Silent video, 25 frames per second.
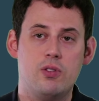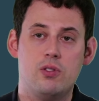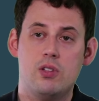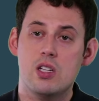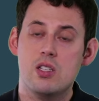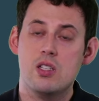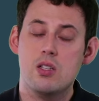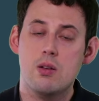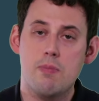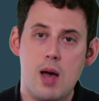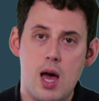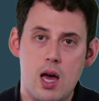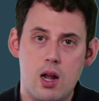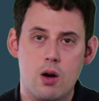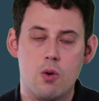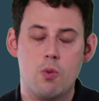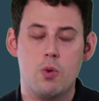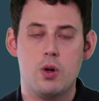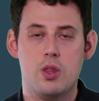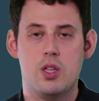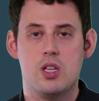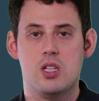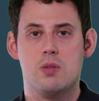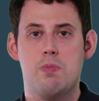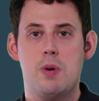It doesn't matter
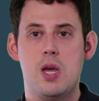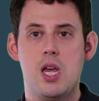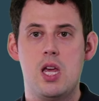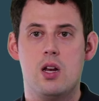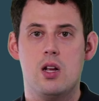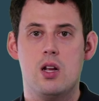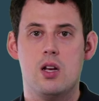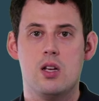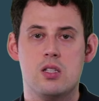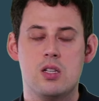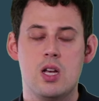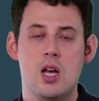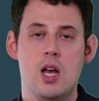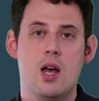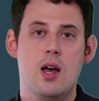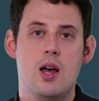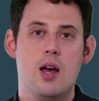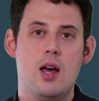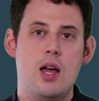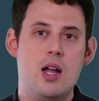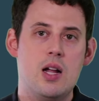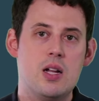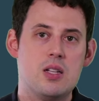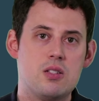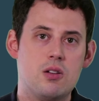what the speed is,
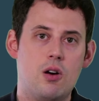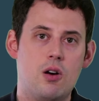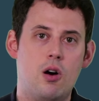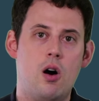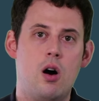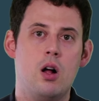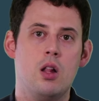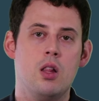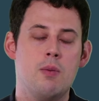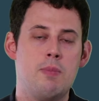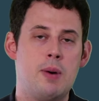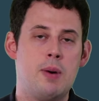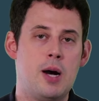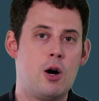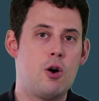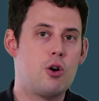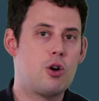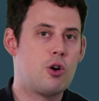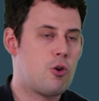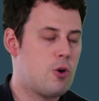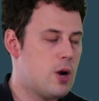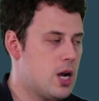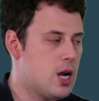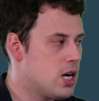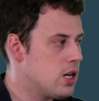it's all about
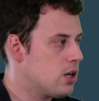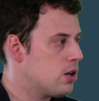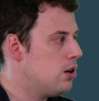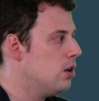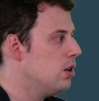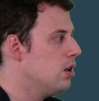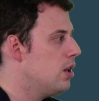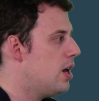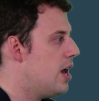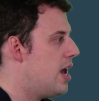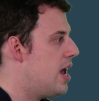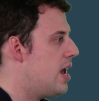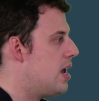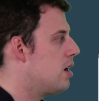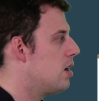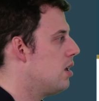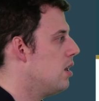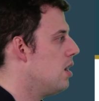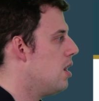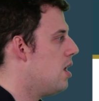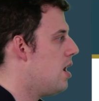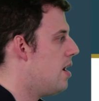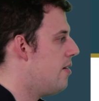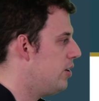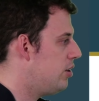critical
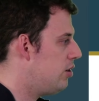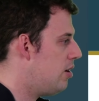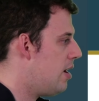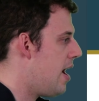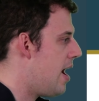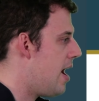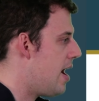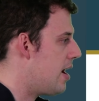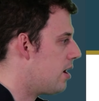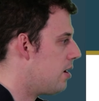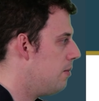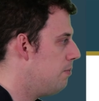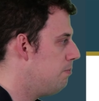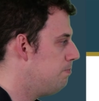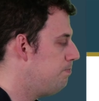angle of attack.